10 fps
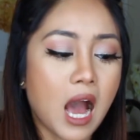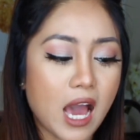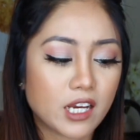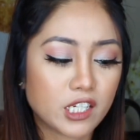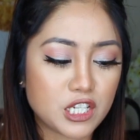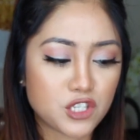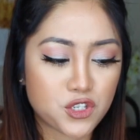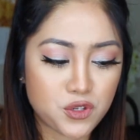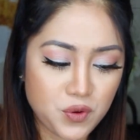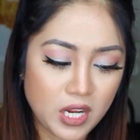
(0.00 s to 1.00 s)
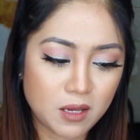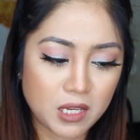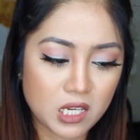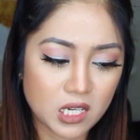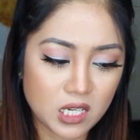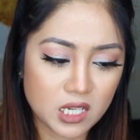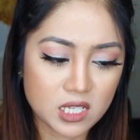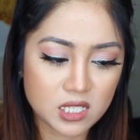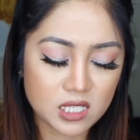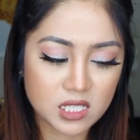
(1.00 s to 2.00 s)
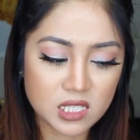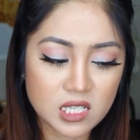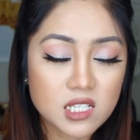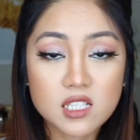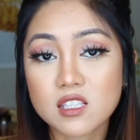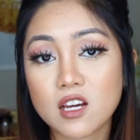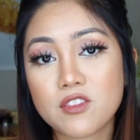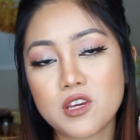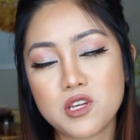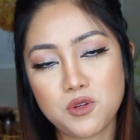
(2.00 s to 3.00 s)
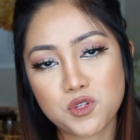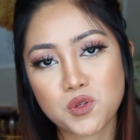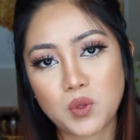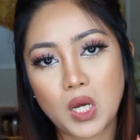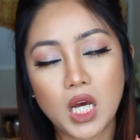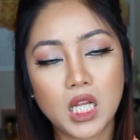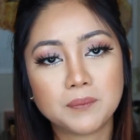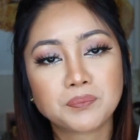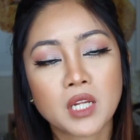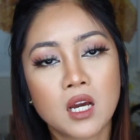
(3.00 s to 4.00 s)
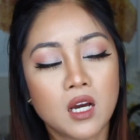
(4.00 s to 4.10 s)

I got intrigued because this is not the usual